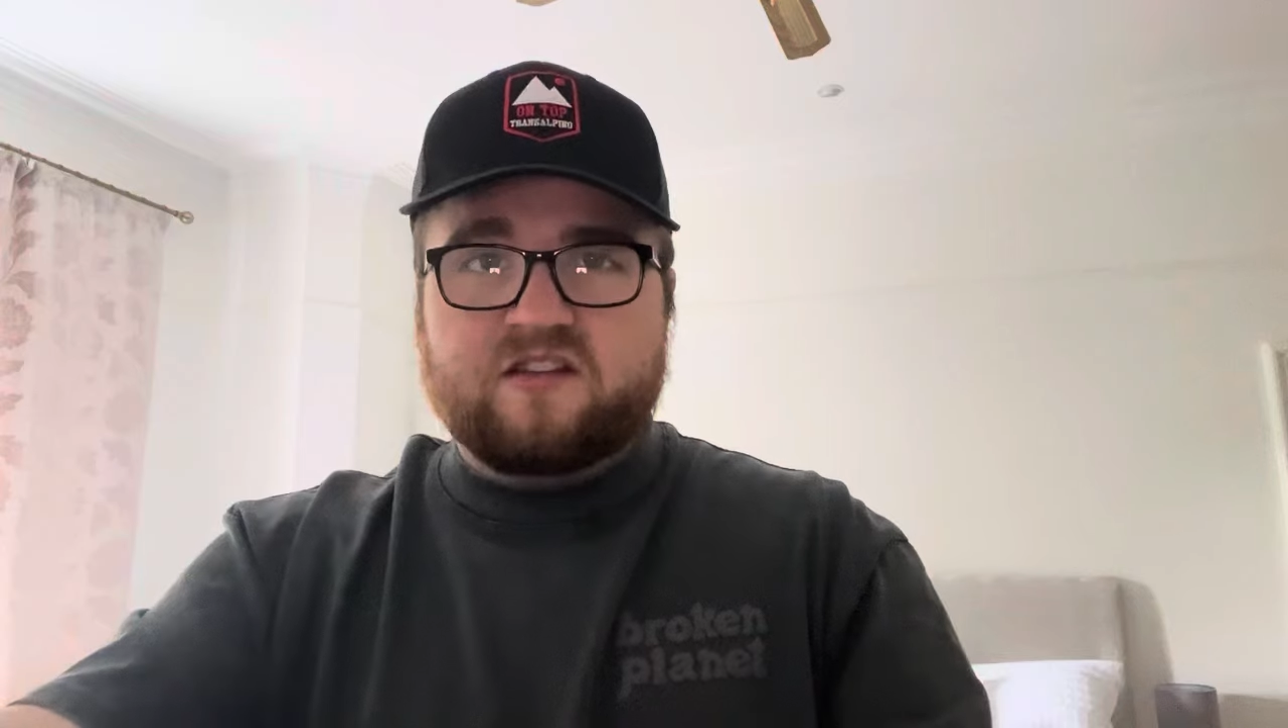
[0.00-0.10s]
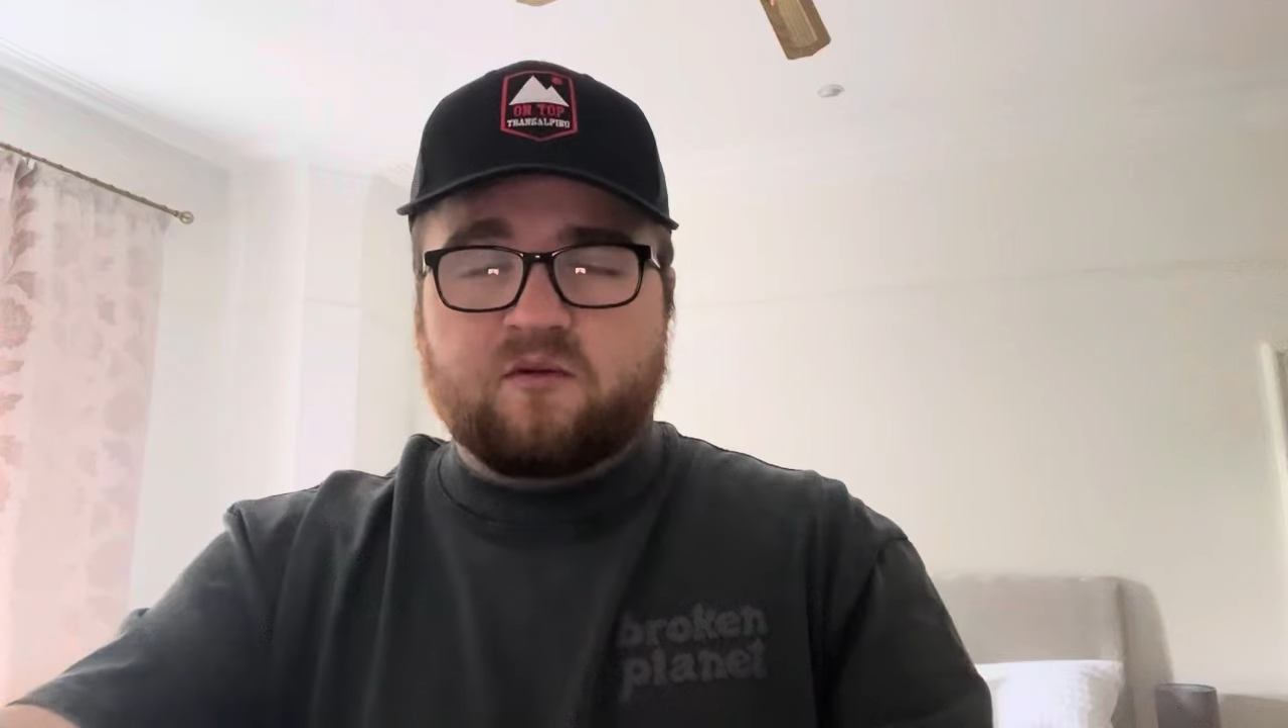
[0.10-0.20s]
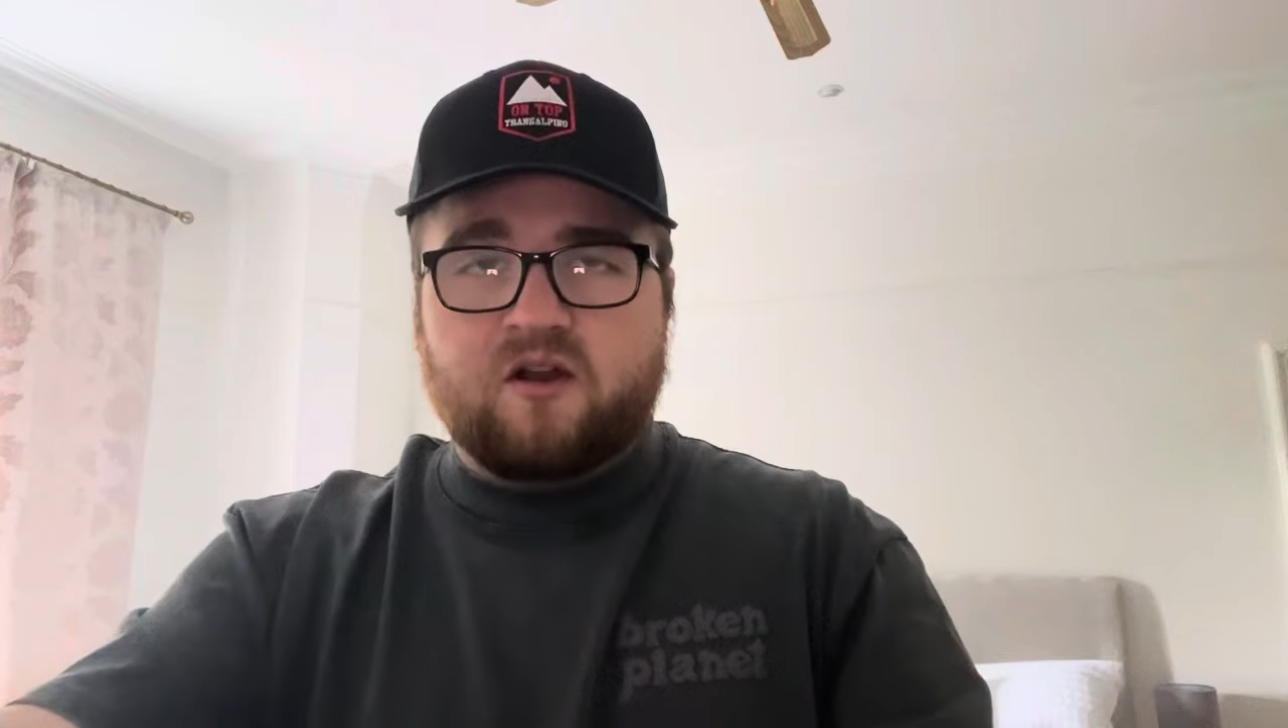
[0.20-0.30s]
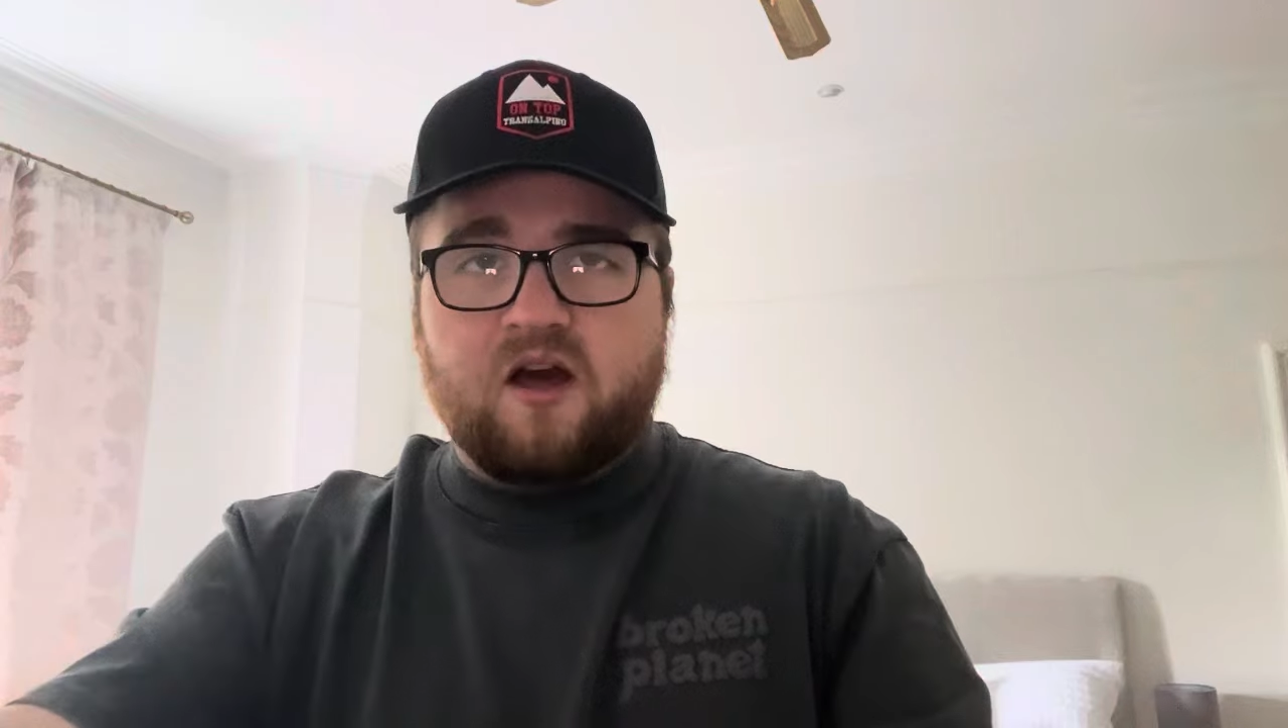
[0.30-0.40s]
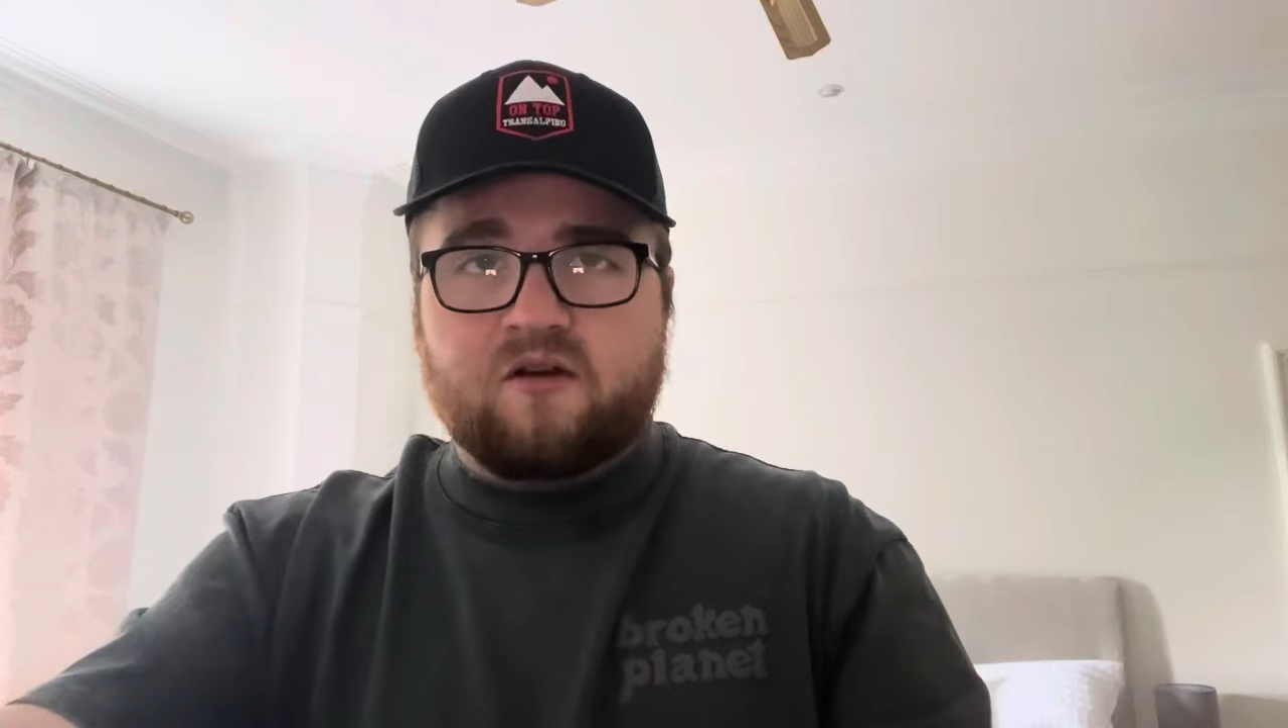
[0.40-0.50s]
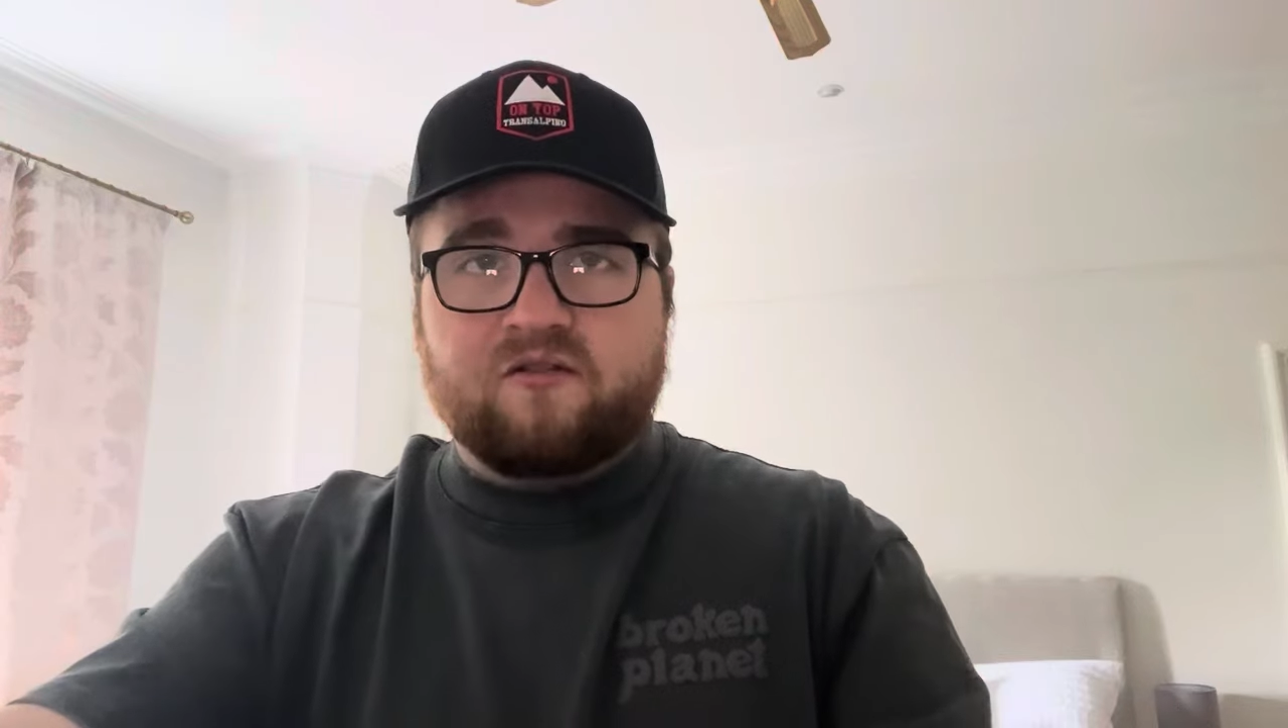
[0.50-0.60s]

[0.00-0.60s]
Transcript: Onana